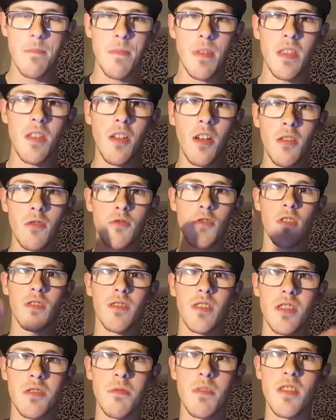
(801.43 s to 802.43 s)
But they all
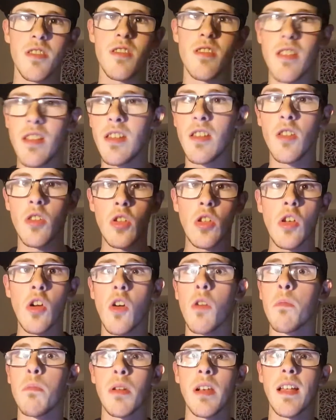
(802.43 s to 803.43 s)
dock the switches in and they
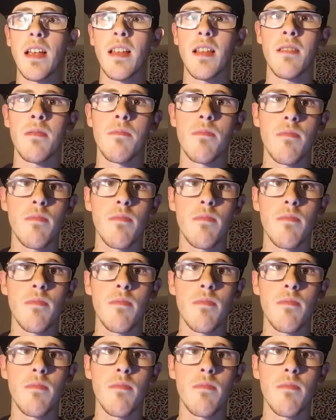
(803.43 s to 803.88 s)
all play